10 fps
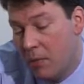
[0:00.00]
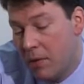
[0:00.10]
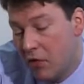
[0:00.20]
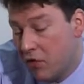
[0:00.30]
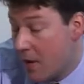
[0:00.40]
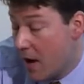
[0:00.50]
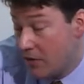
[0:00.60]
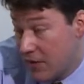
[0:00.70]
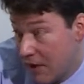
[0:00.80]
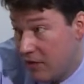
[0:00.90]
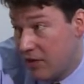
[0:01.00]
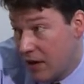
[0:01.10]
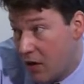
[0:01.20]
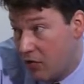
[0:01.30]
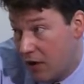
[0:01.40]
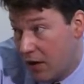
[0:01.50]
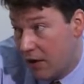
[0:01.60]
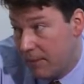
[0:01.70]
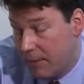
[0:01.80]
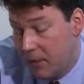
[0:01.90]
plus or minus an
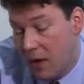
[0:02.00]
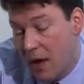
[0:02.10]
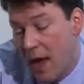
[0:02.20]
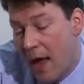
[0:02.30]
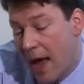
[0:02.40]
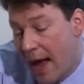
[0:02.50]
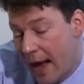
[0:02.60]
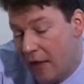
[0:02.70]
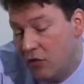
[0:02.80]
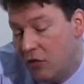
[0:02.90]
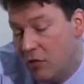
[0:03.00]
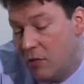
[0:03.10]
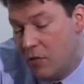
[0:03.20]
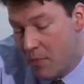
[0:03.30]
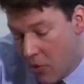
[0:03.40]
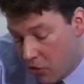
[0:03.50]
antipsychotic, and the